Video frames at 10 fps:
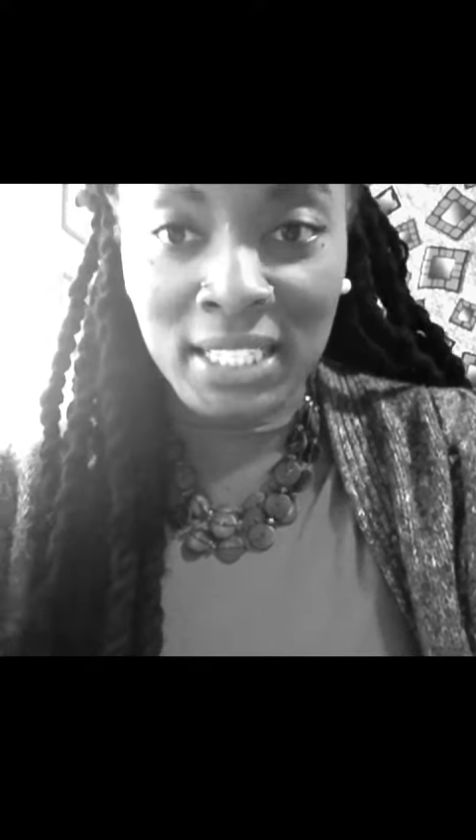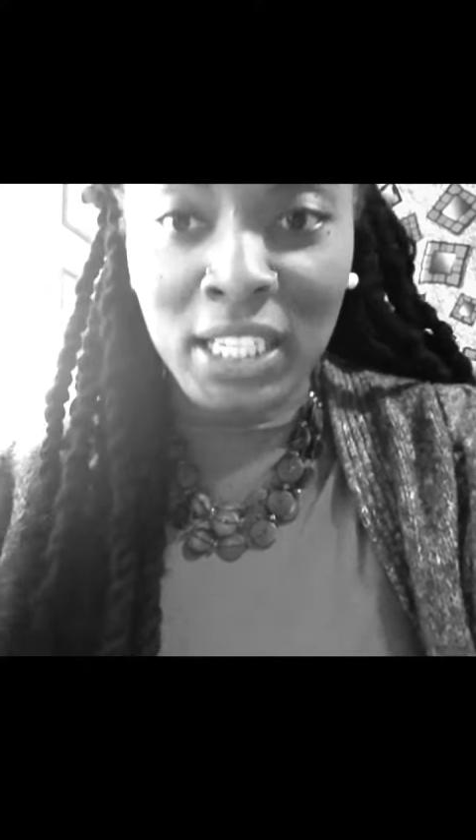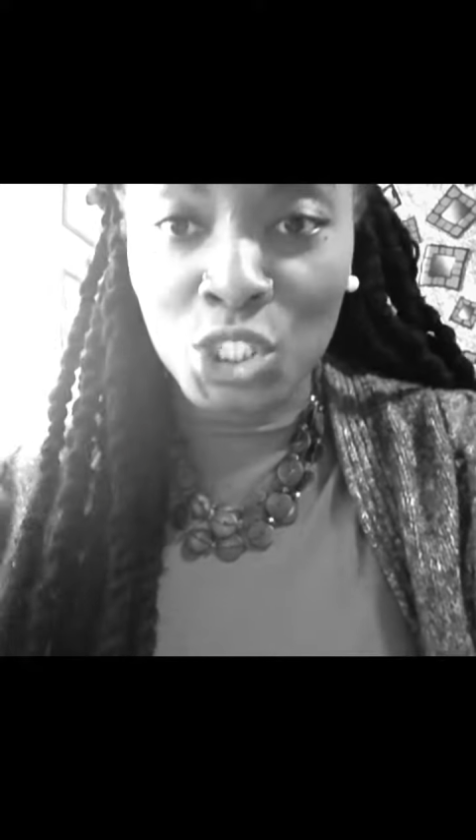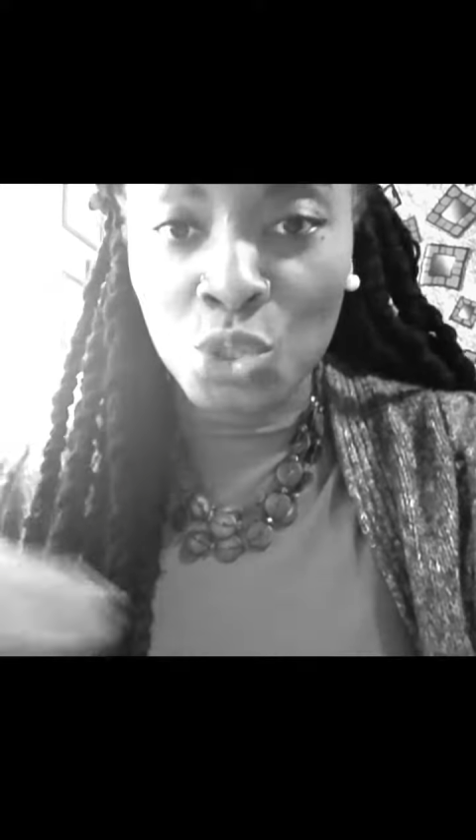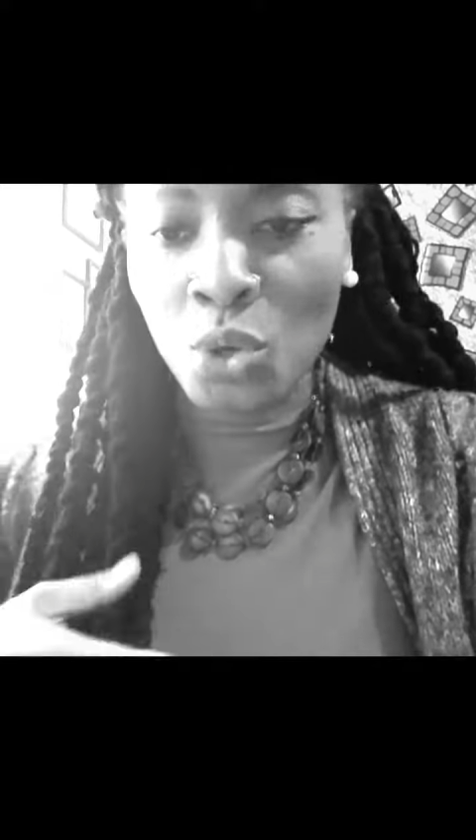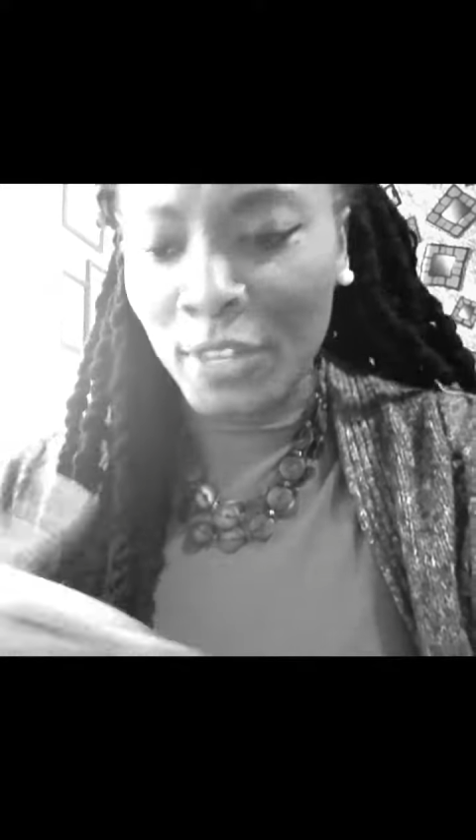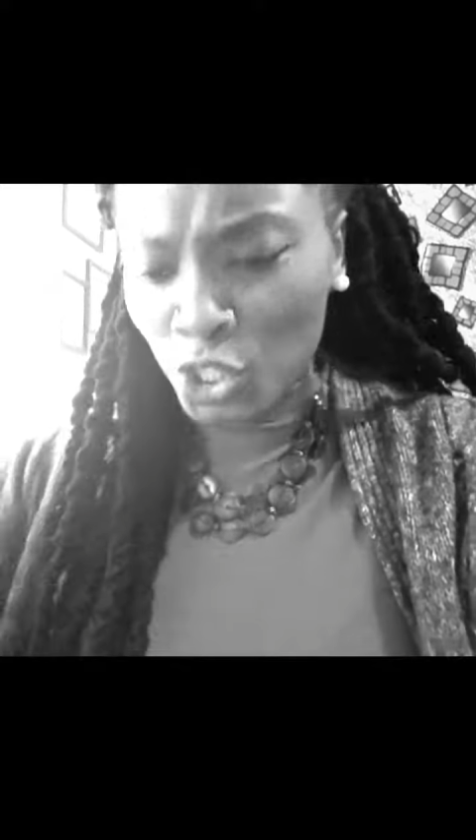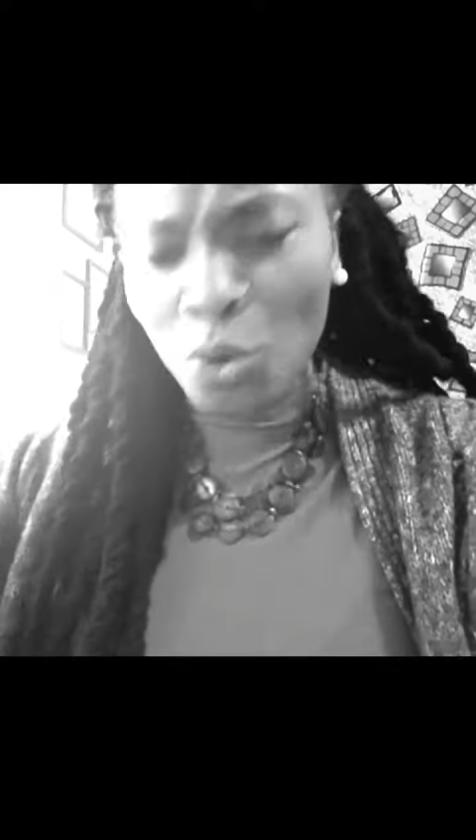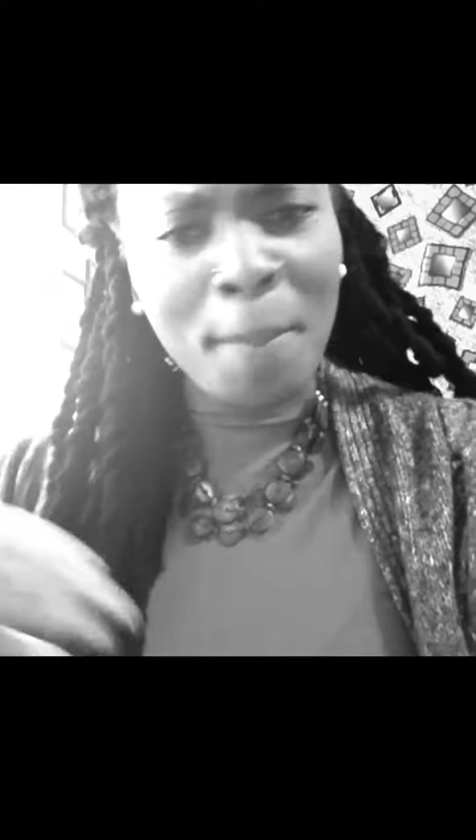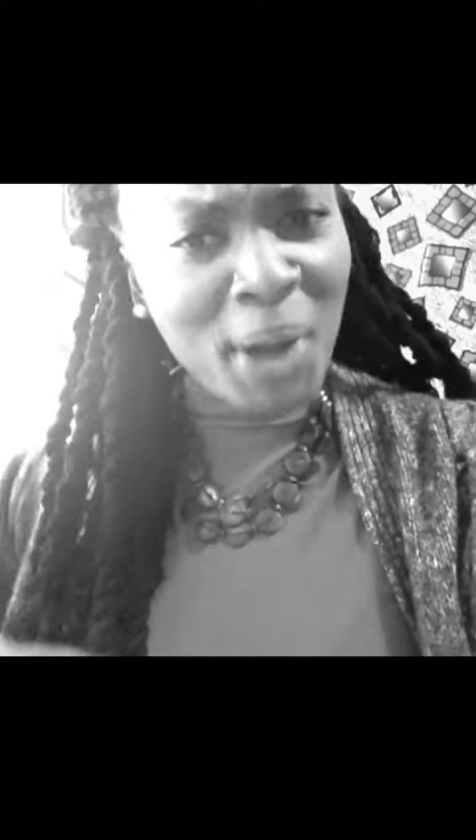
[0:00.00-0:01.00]
to let you know that
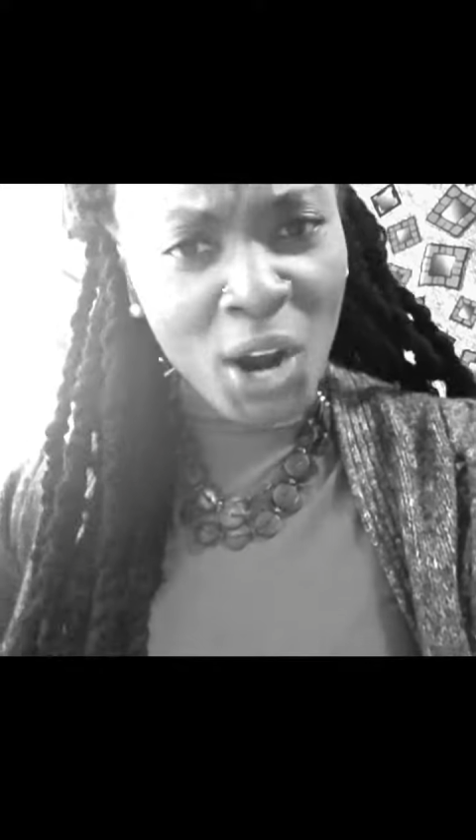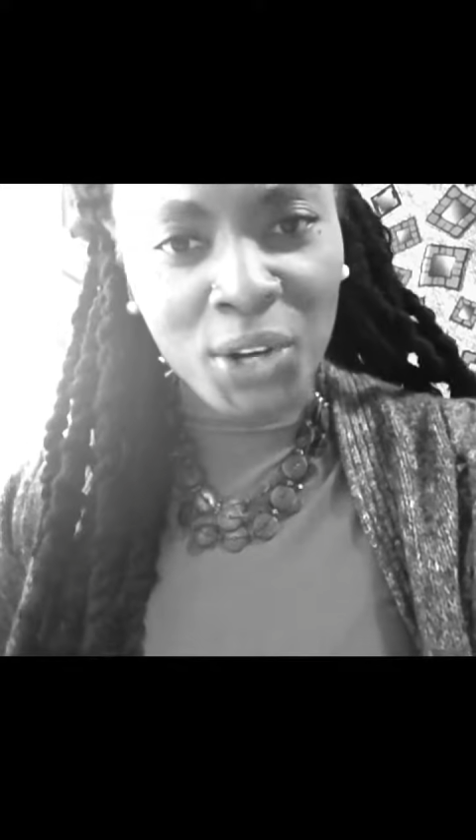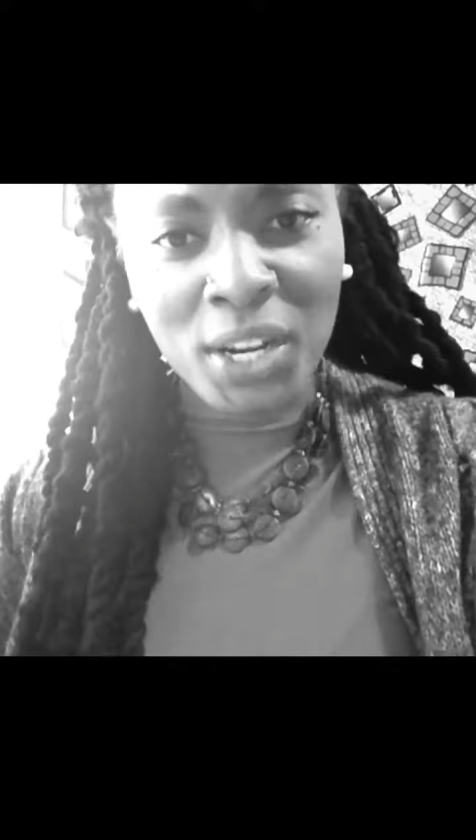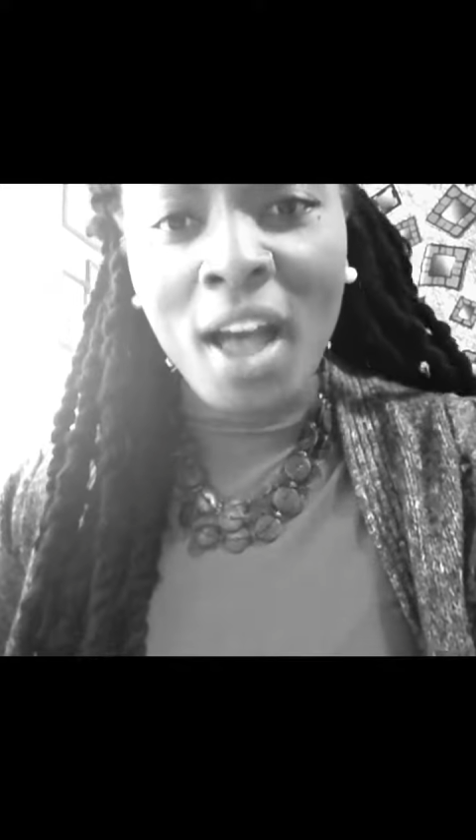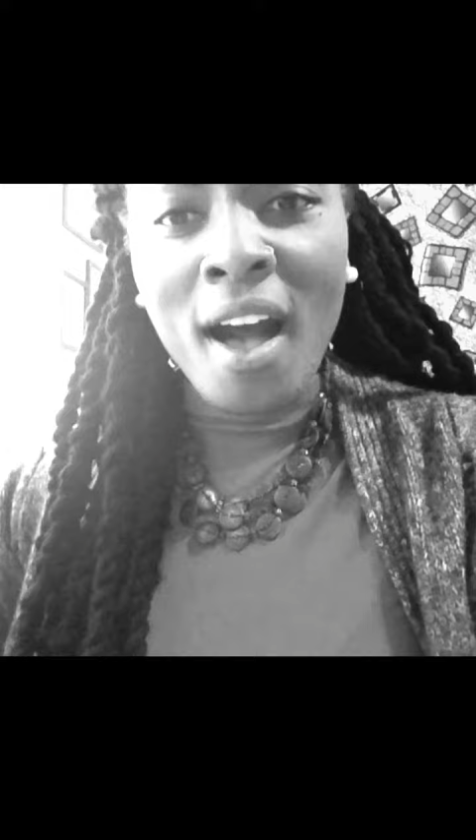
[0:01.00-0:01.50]
you're a part